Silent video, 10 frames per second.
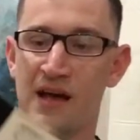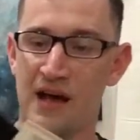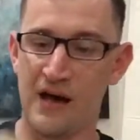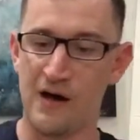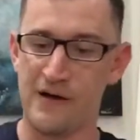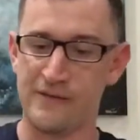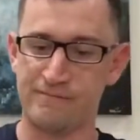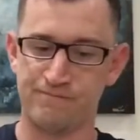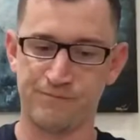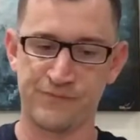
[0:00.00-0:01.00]

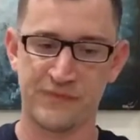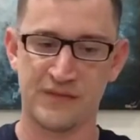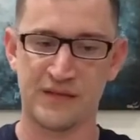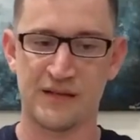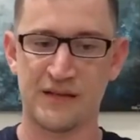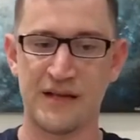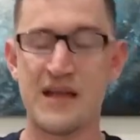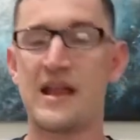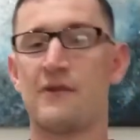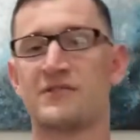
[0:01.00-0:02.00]

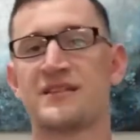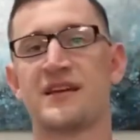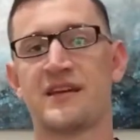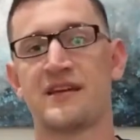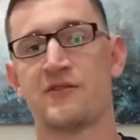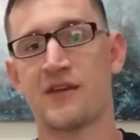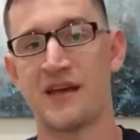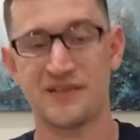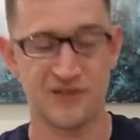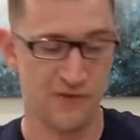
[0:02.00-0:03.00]
And I was thinking,
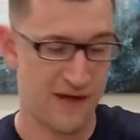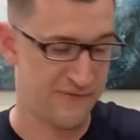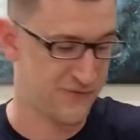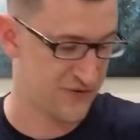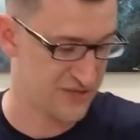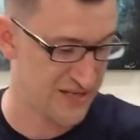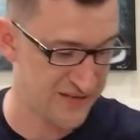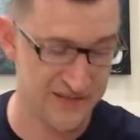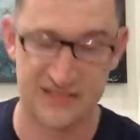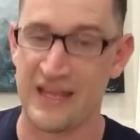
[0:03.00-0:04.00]
okay, so after seeing
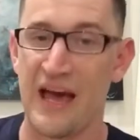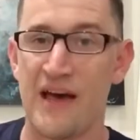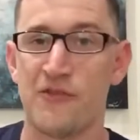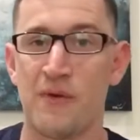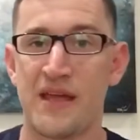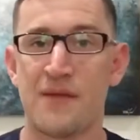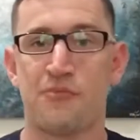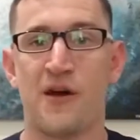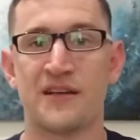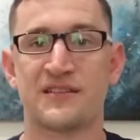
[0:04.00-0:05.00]
this guy, the way he
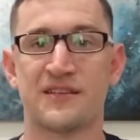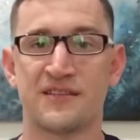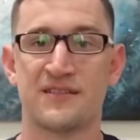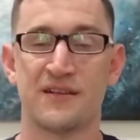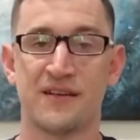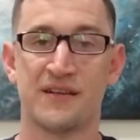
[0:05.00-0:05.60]
priced his